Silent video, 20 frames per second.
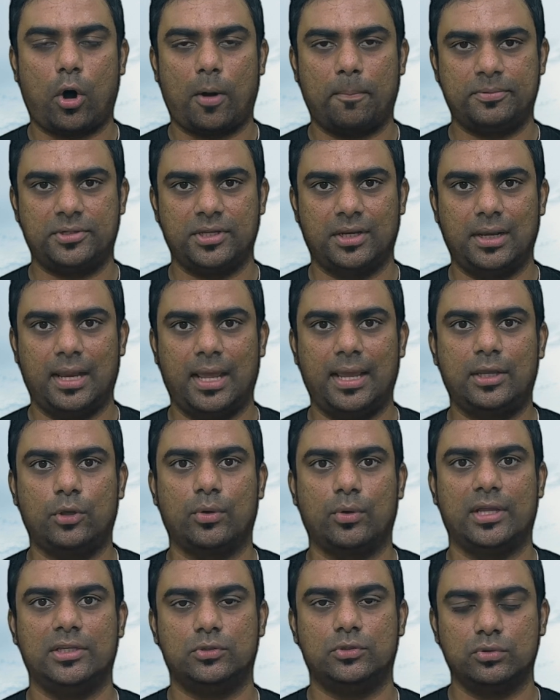option like
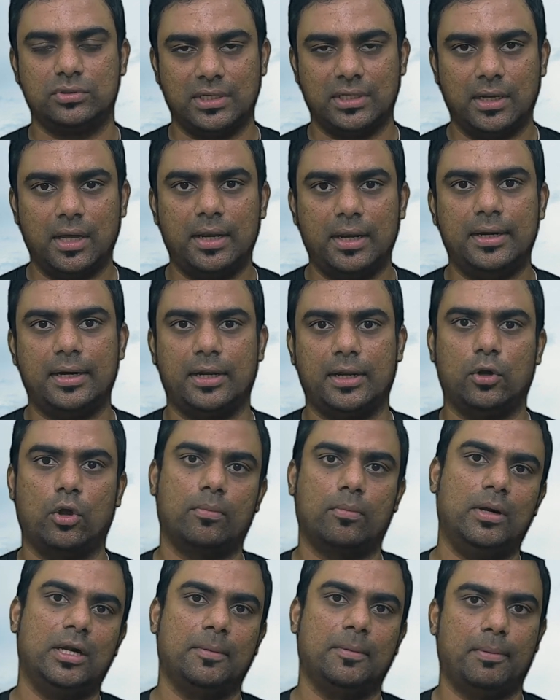you can choose single entry or
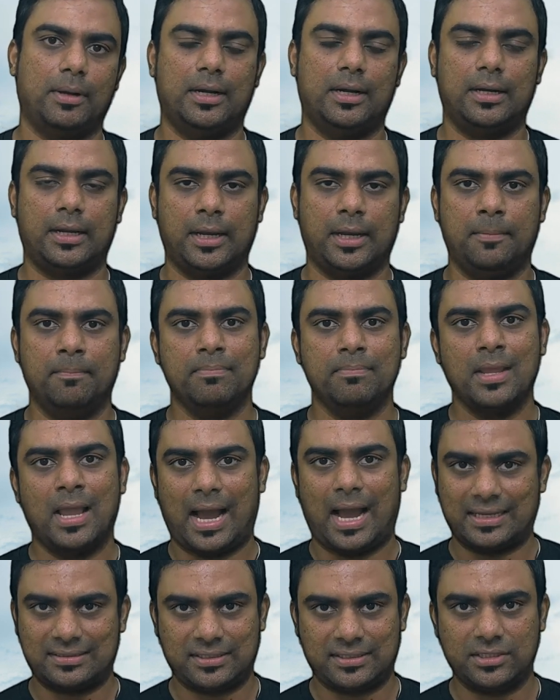multiple entry.
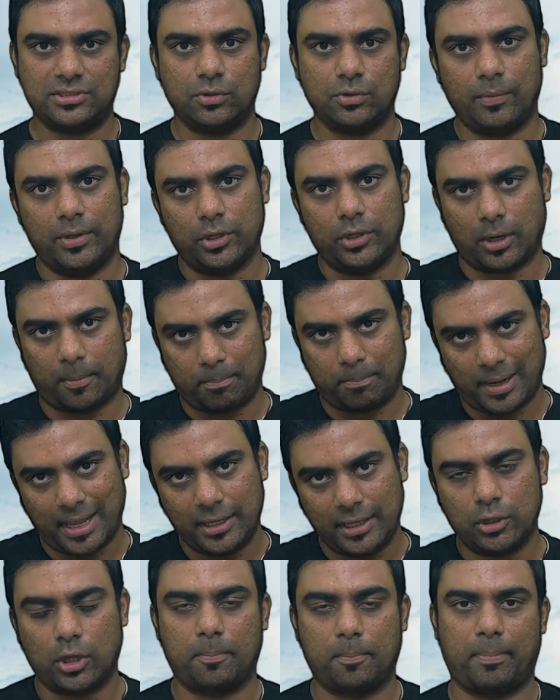As such, when you're
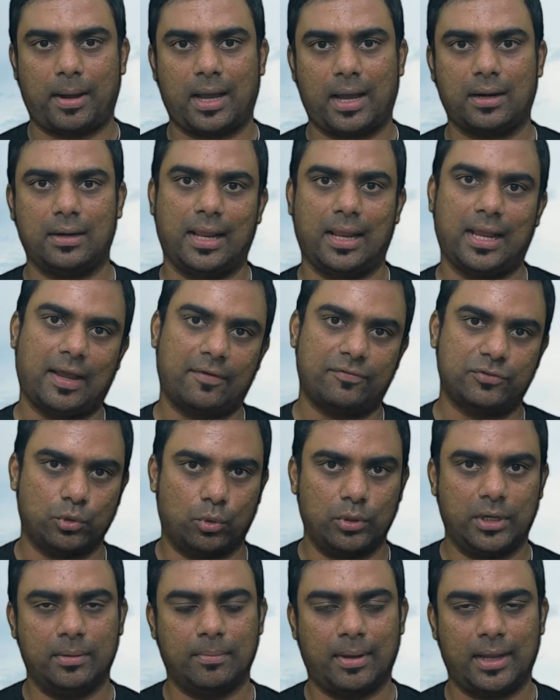applying your PAR, like I've
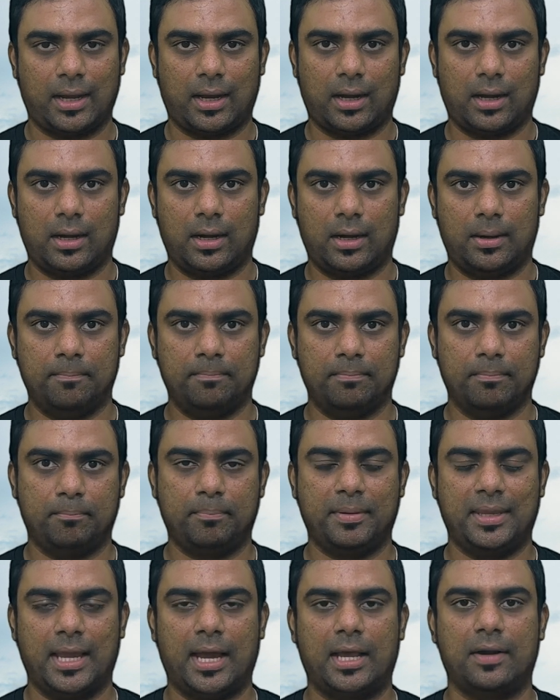shown in my
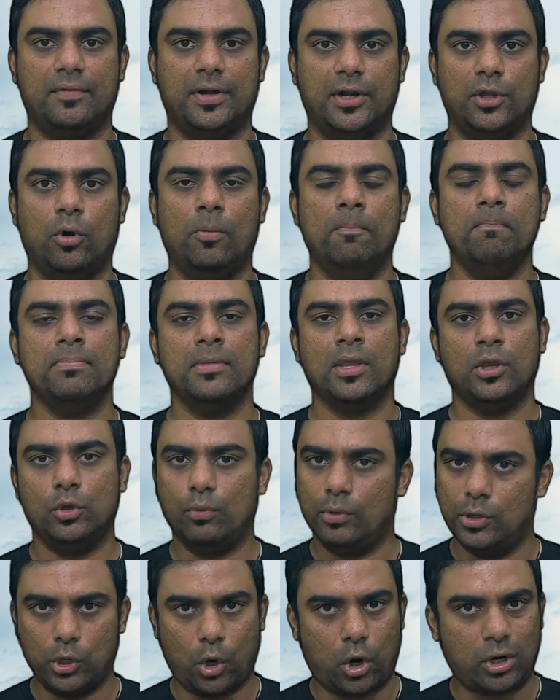PR video, you
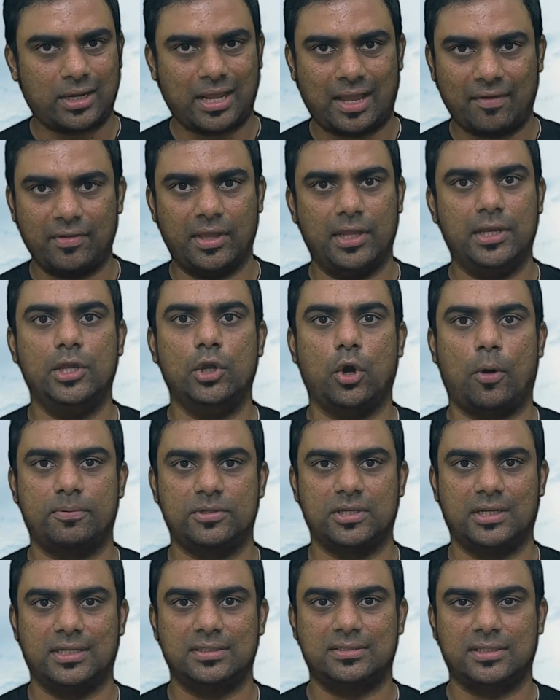will not have any
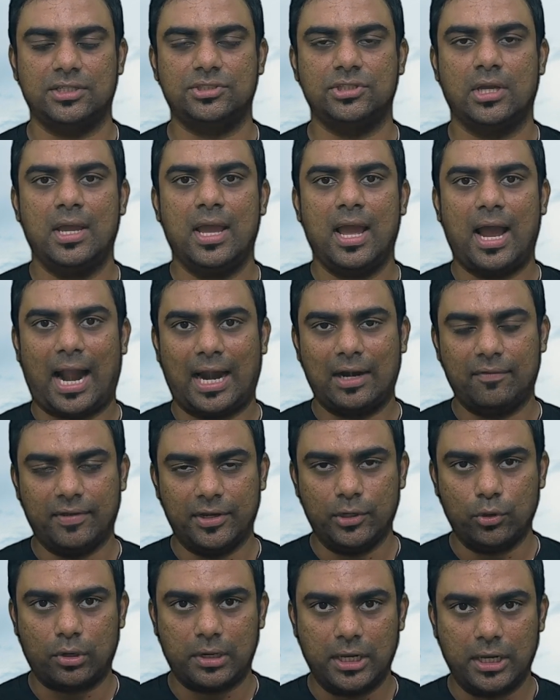option as such. And
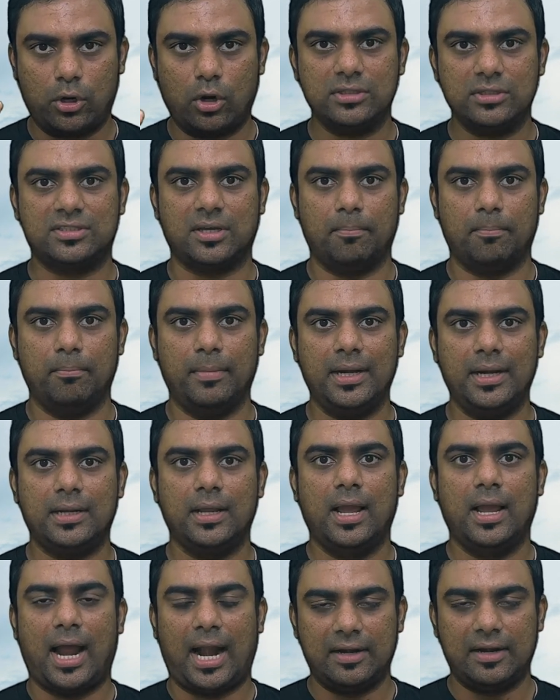when you click on
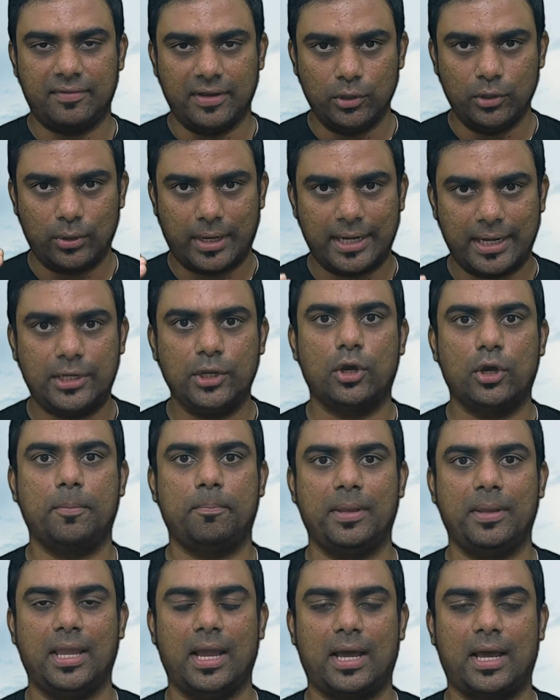submit and when you get your
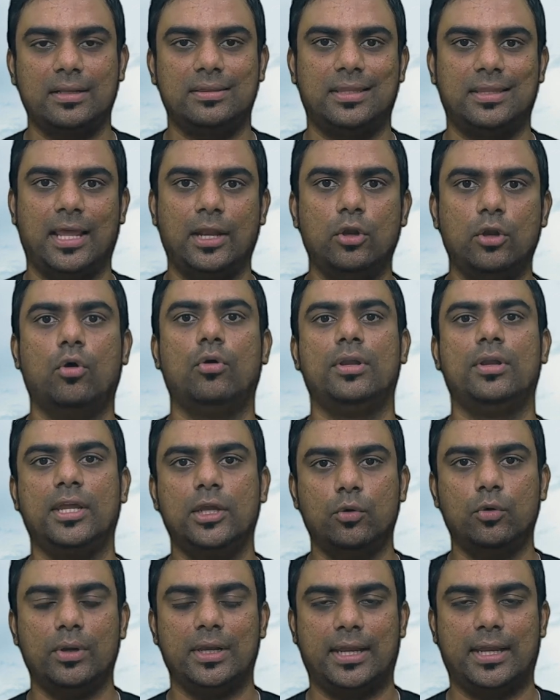PR, then only
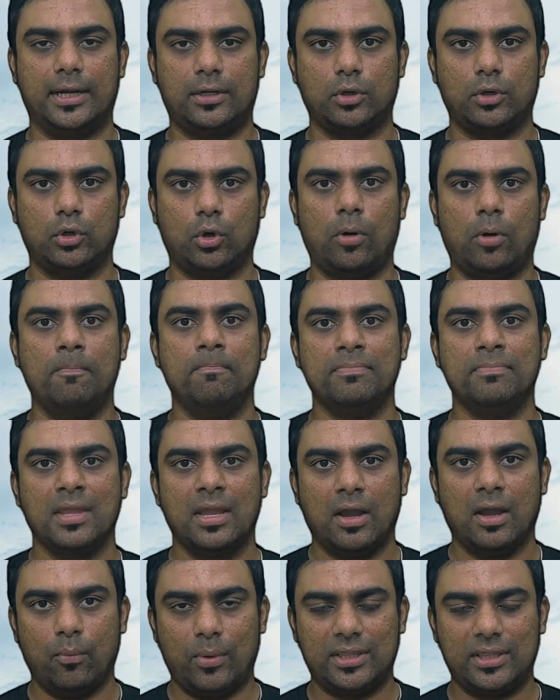you will get to know
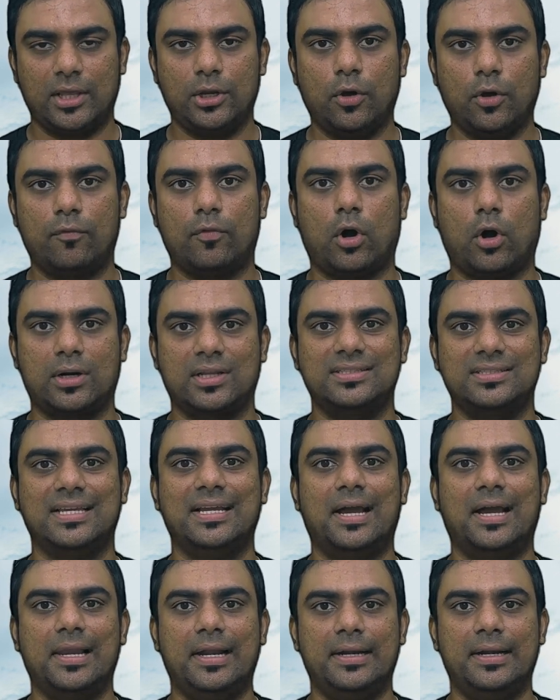whether you've got a
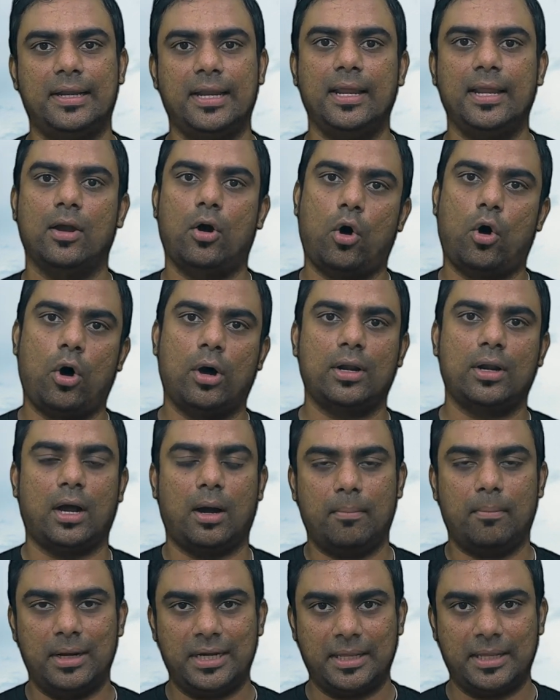single entry or
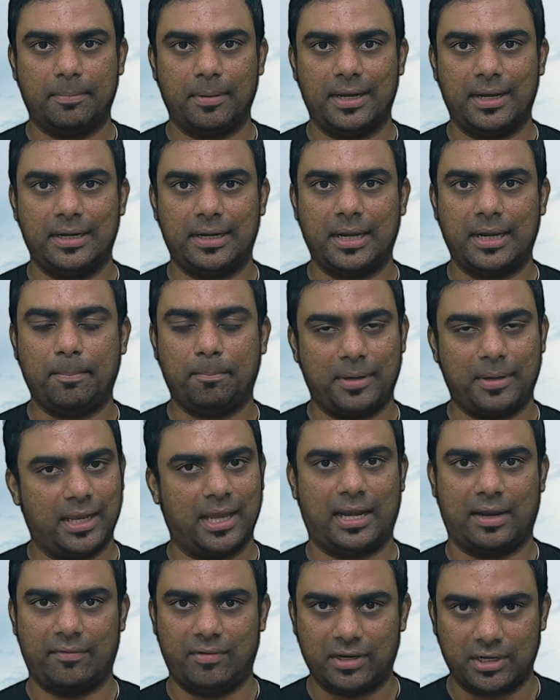a multiple entry
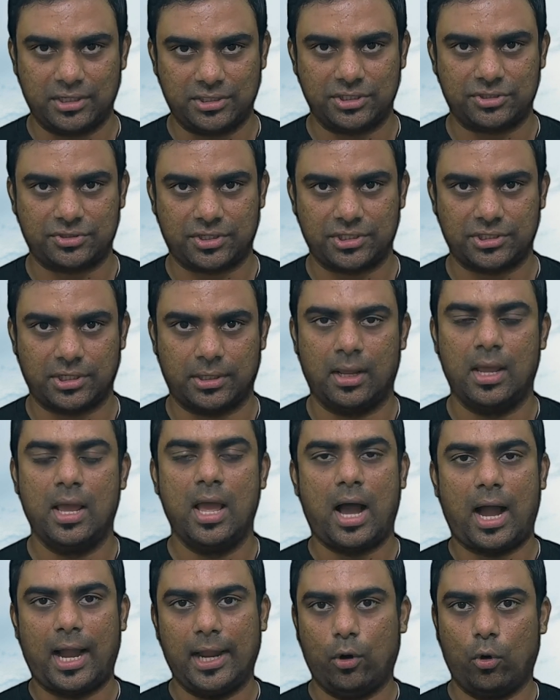pre-arrival registration.
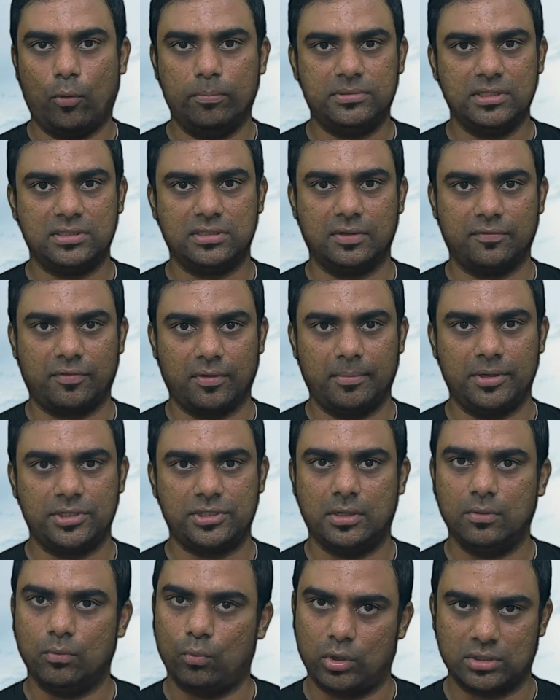I hope this
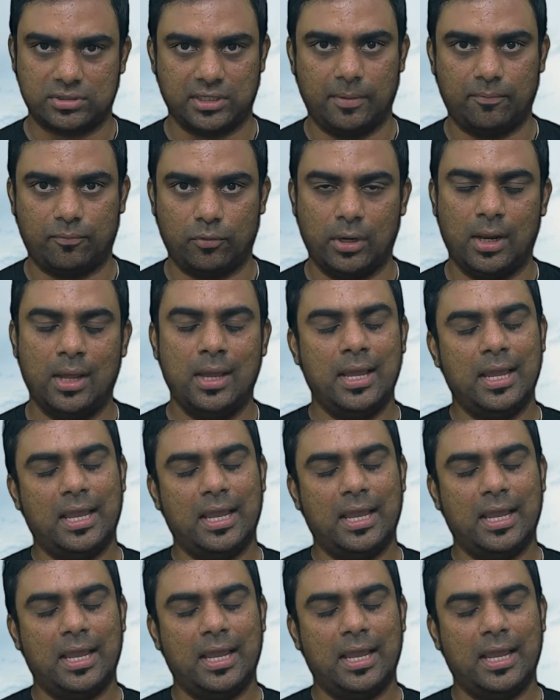information was helpful.